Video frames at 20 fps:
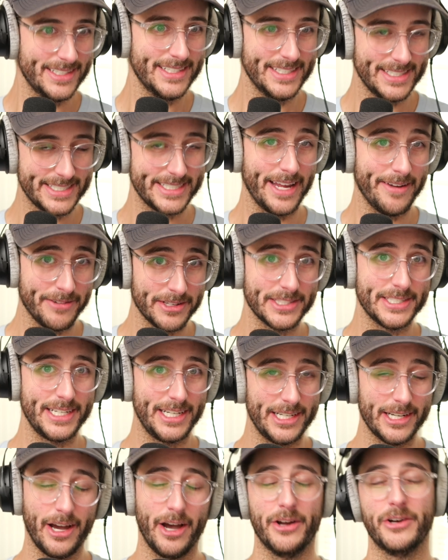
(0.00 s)

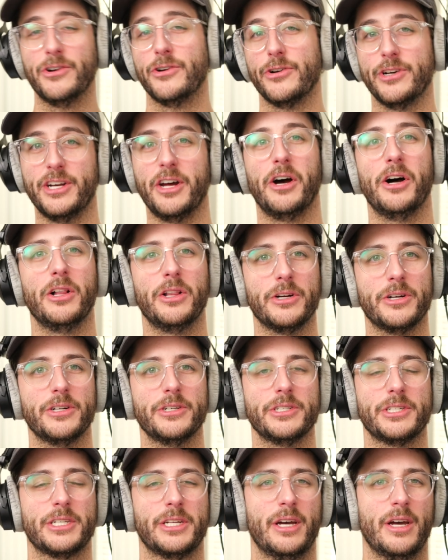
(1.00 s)

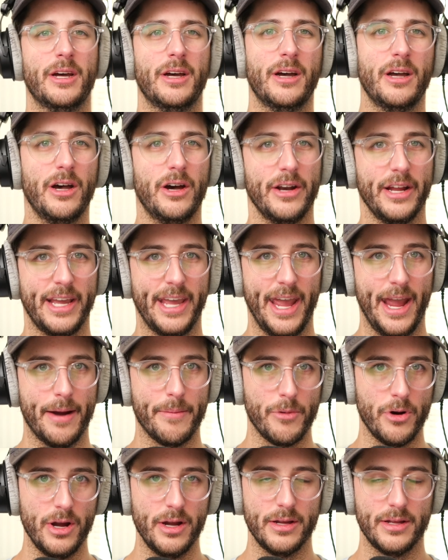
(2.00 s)
$1,700 on a
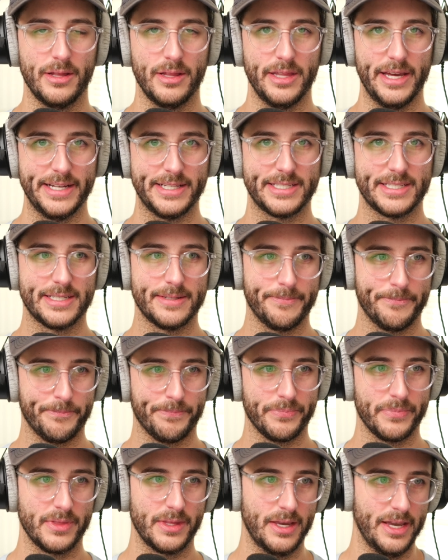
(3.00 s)
camera. That's
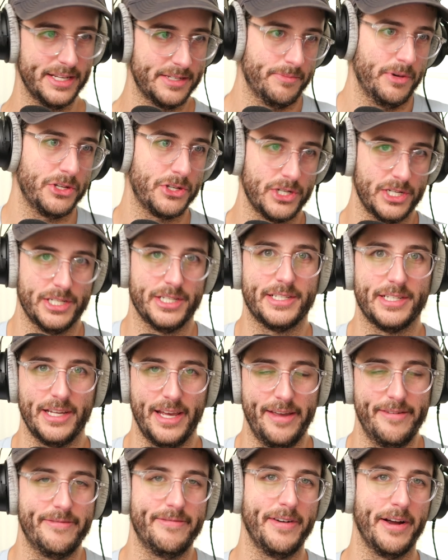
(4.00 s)
as much as
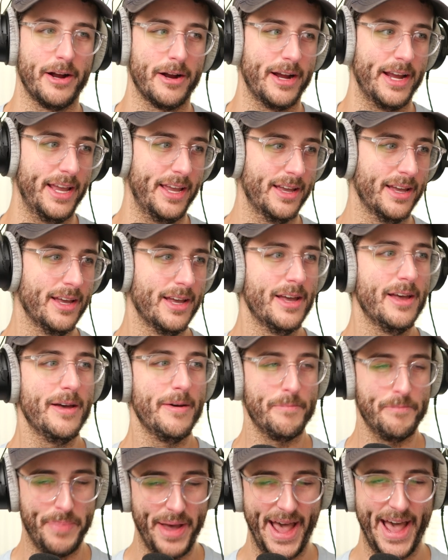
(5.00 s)
a very
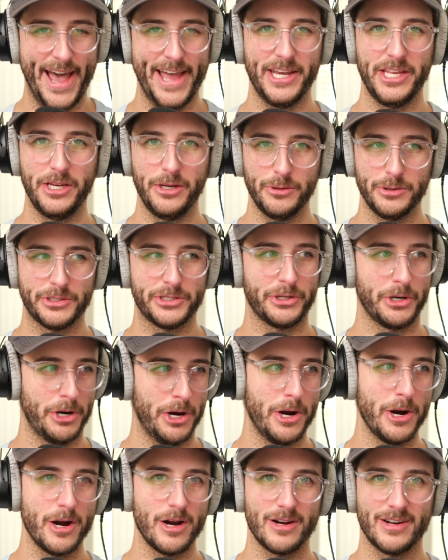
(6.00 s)
bad used
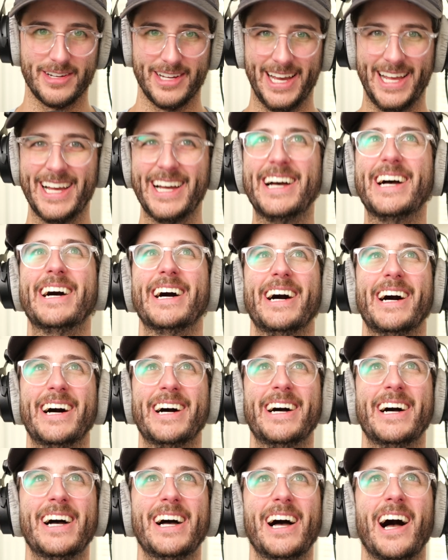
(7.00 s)
car. I
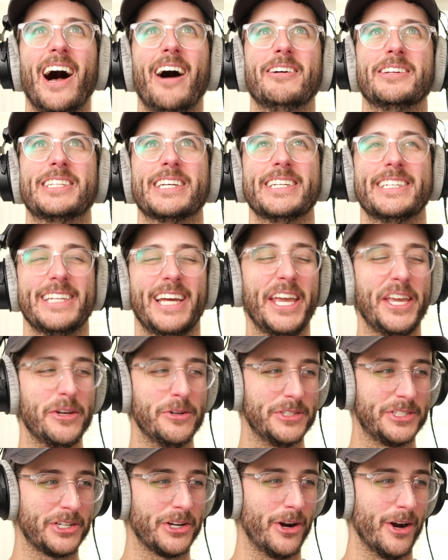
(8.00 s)
was going to say
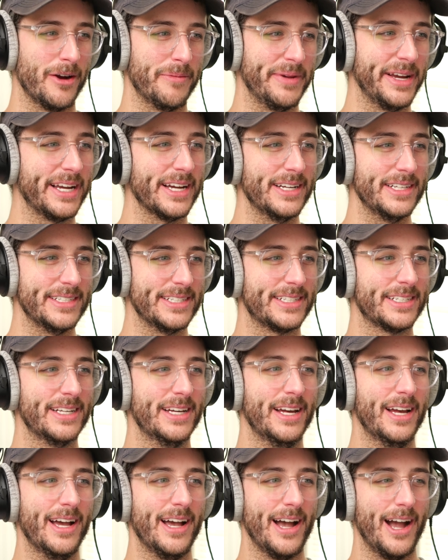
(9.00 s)
used car because
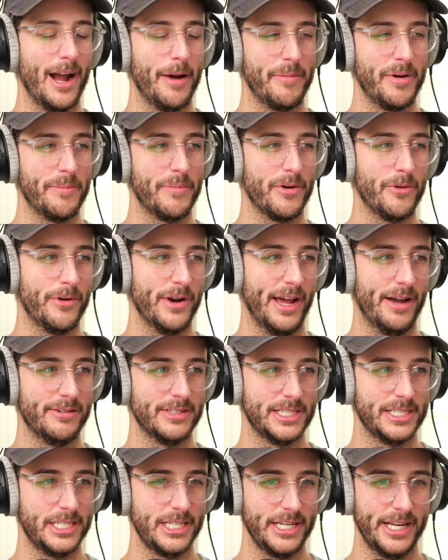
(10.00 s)
I remember when I was
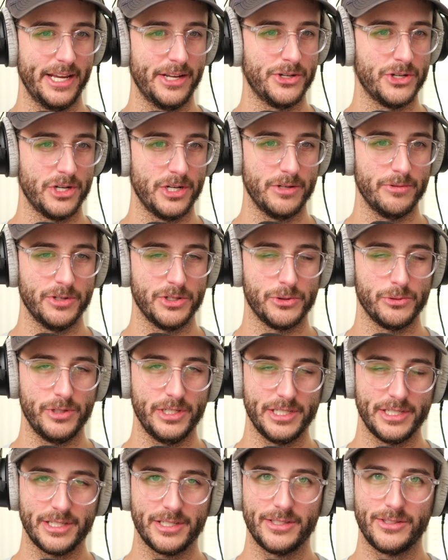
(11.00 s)
a teenager, which
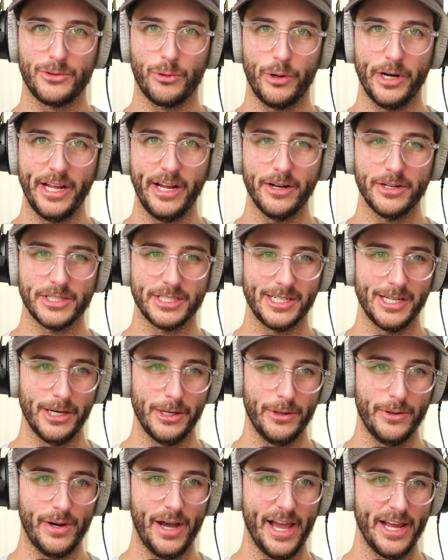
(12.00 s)
was 20 years
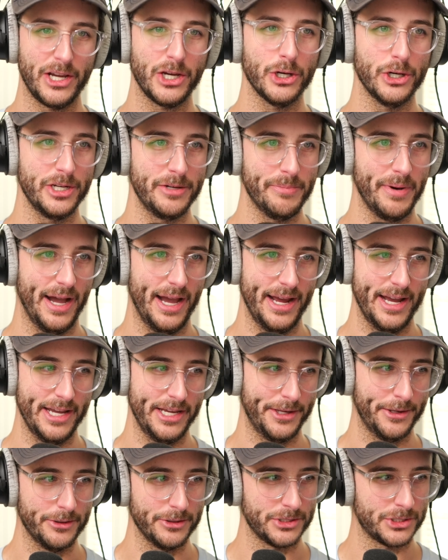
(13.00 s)
ago, I could buy a
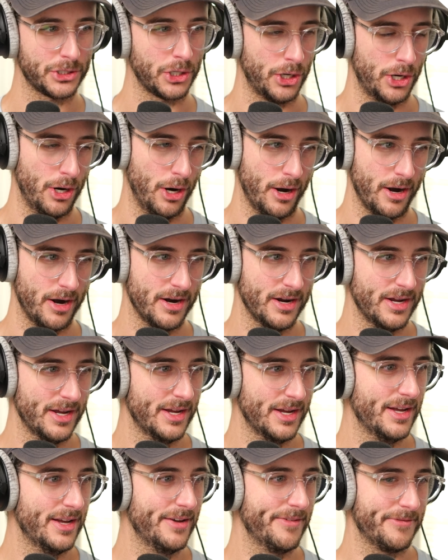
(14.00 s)
used car
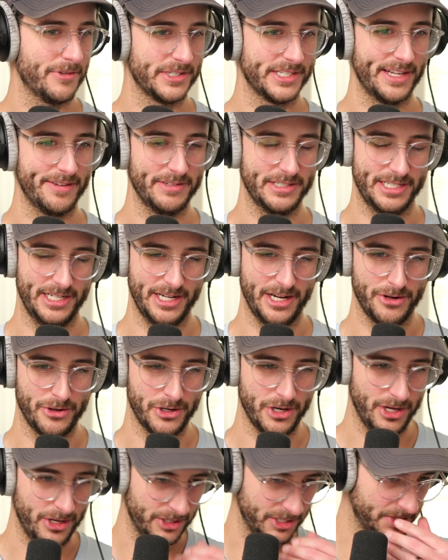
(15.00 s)
for
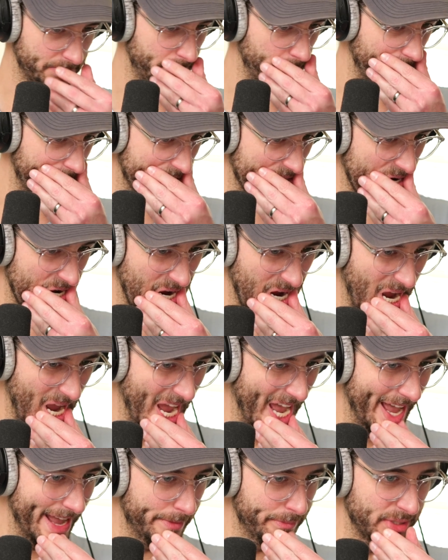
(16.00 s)
$1,700, but
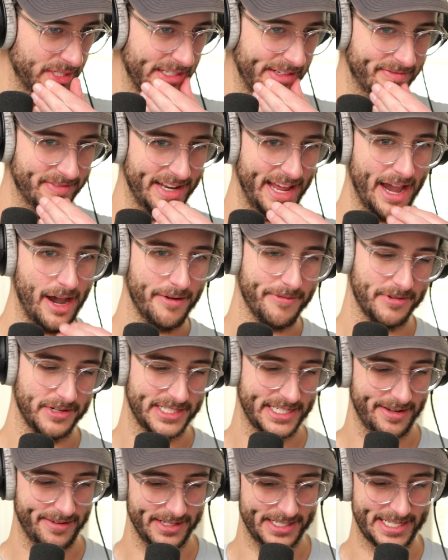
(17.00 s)
I believe now for
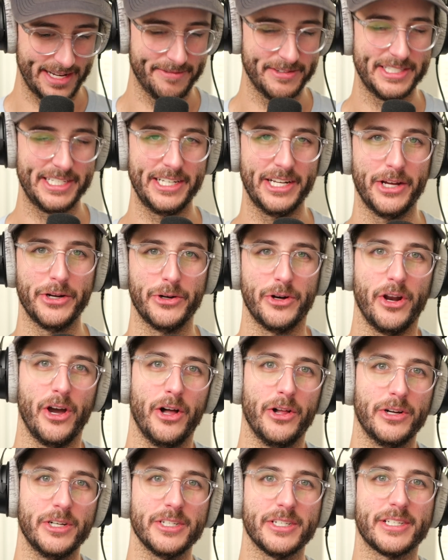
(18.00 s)

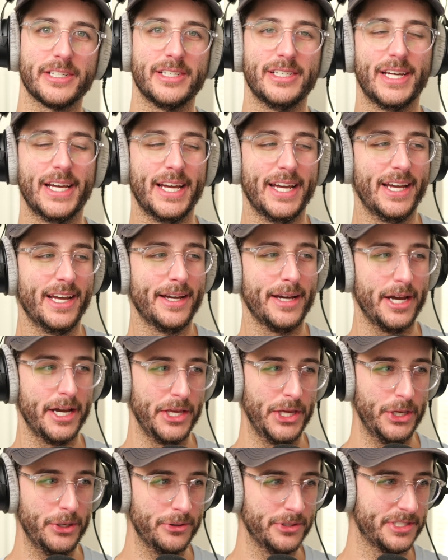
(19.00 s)
$1,700, a
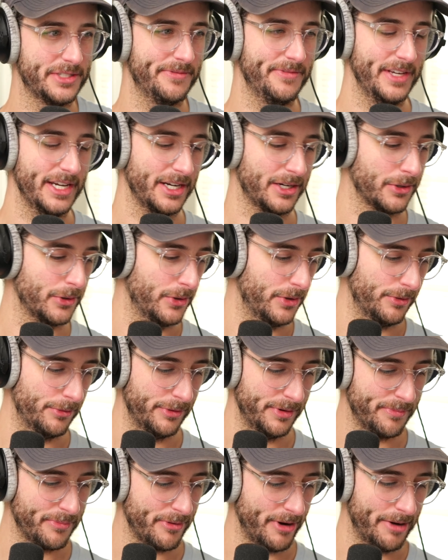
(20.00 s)
used vehicle
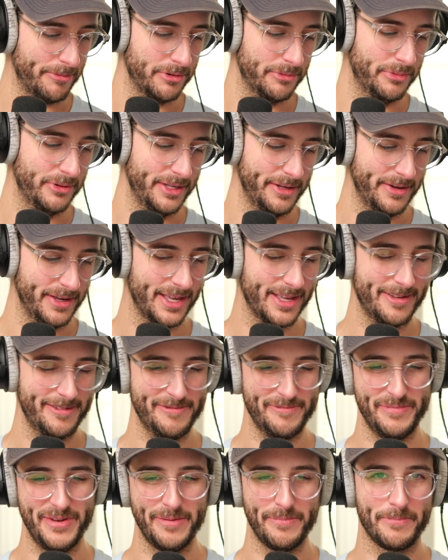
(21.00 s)
would probably
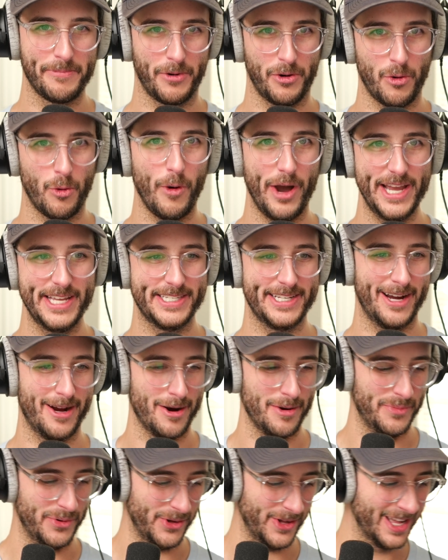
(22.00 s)
be quite
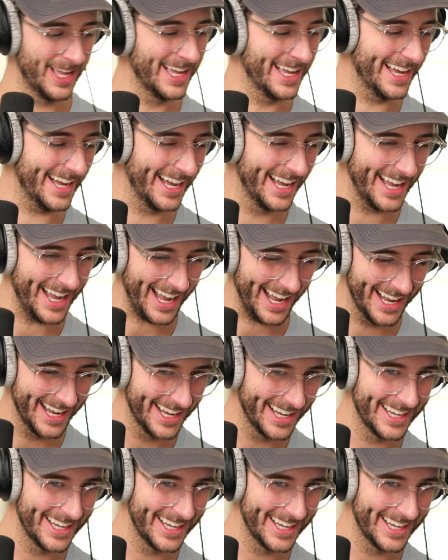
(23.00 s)
terrible. But